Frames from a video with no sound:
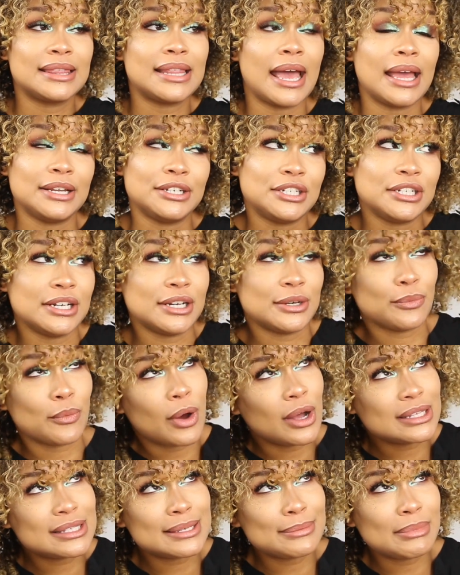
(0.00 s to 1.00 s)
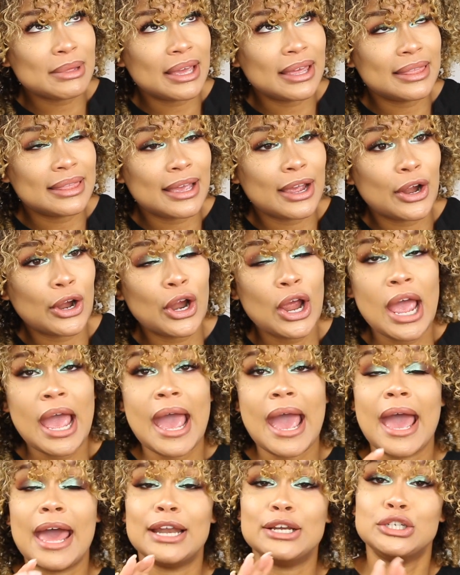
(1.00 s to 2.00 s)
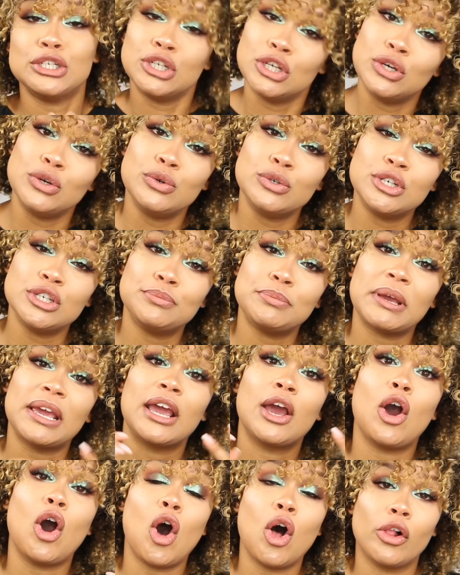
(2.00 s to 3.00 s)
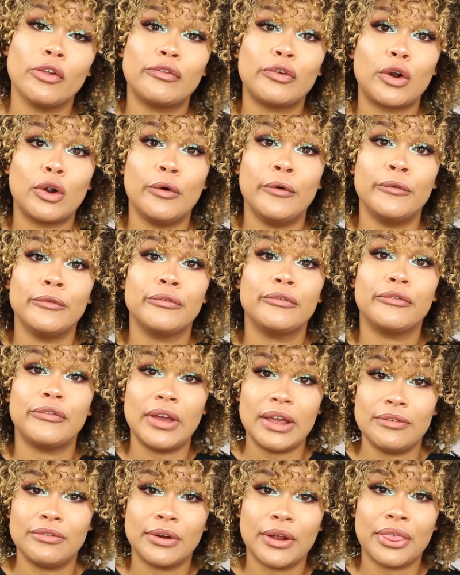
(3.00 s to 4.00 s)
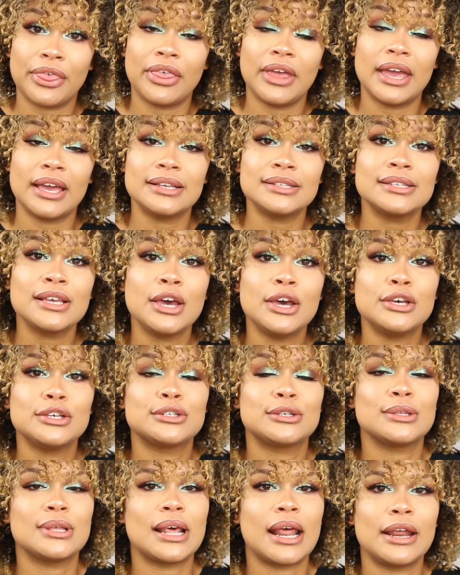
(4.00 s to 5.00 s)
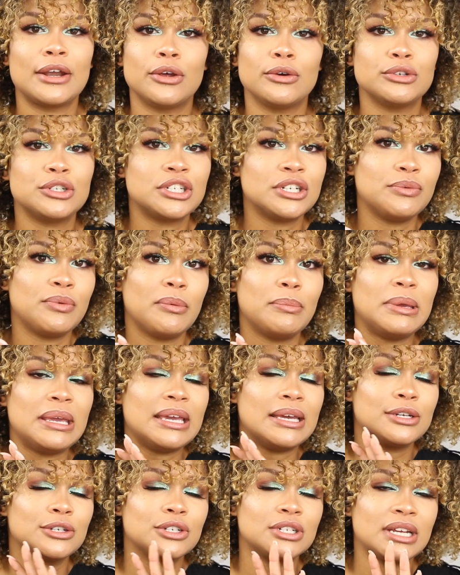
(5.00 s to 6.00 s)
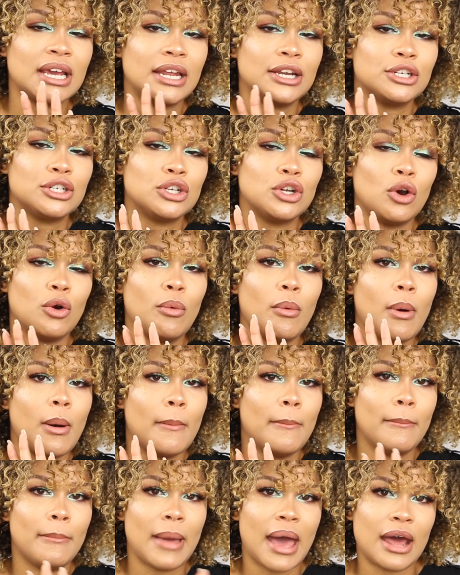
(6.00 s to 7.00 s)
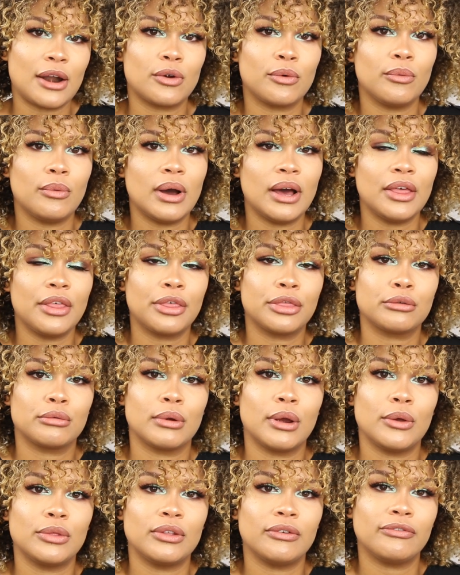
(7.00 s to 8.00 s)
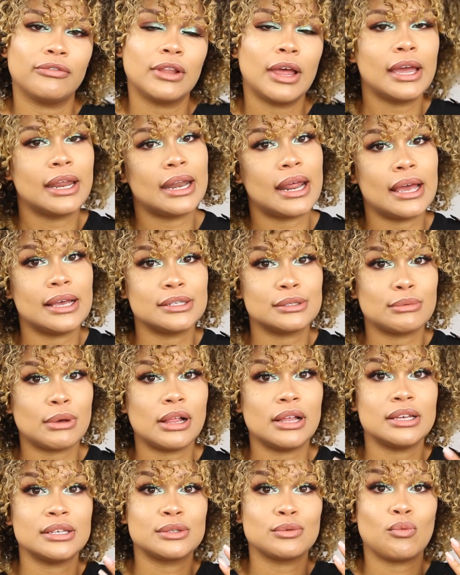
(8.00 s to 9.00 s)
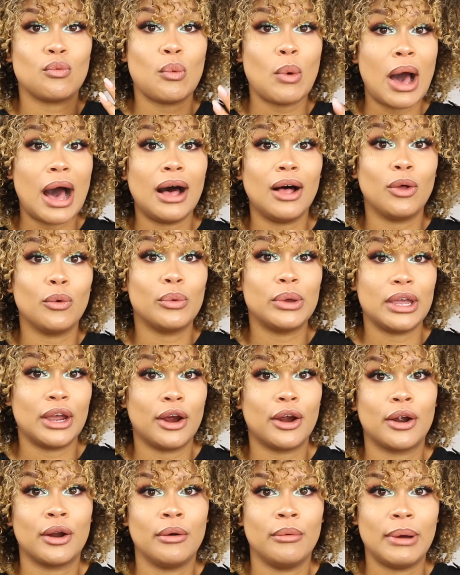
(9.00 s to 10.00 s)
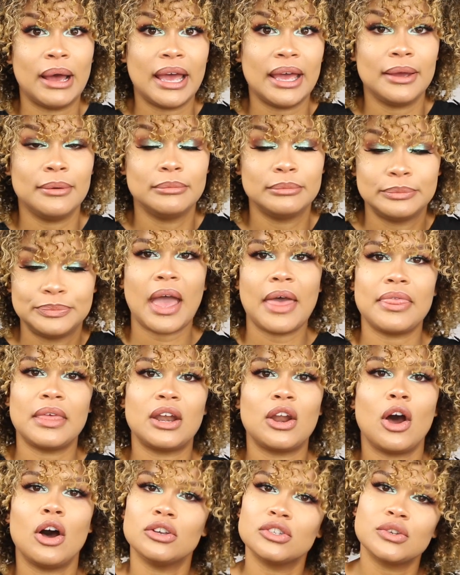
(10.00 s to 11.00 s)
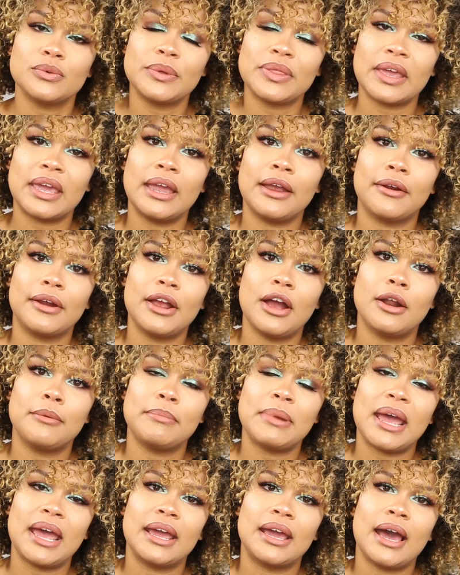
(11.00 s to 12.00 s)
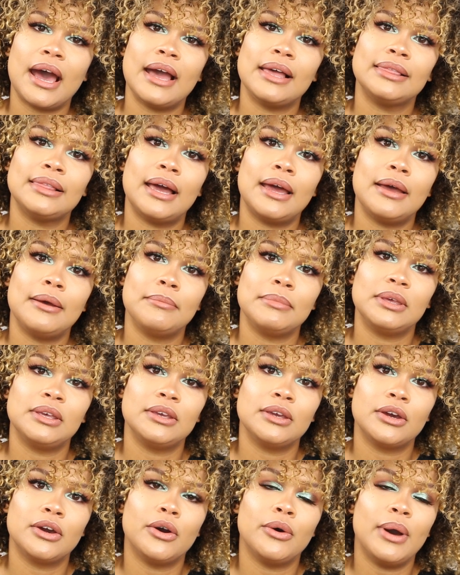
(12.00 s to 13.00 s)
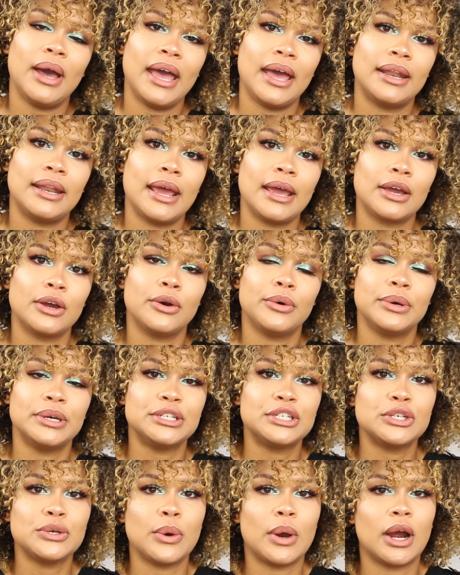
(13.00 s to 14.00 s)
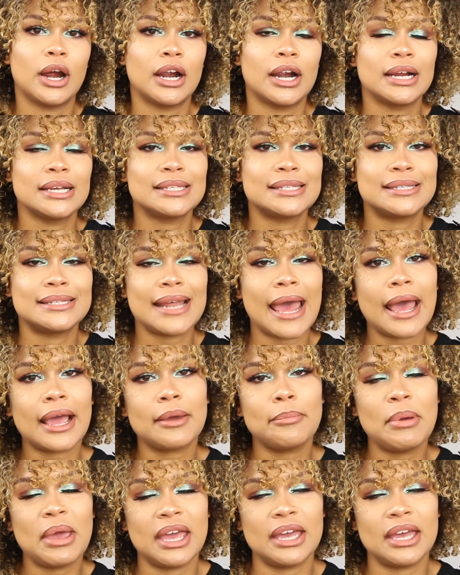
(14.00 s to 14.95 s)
that she didn't want something in there, and 2, she's picking all of her own favorite things, so that I know she will be entertained no matter what throughout the flight as well as while we are away. And then also in the carry-on bag, I let Amelia go ahead and go into our snack